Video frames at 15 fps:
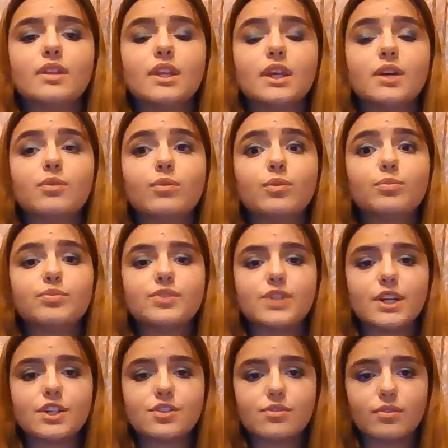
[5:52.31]
the Equal
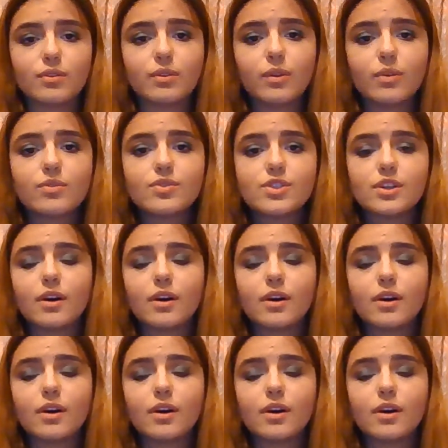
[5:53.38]
Protection Clause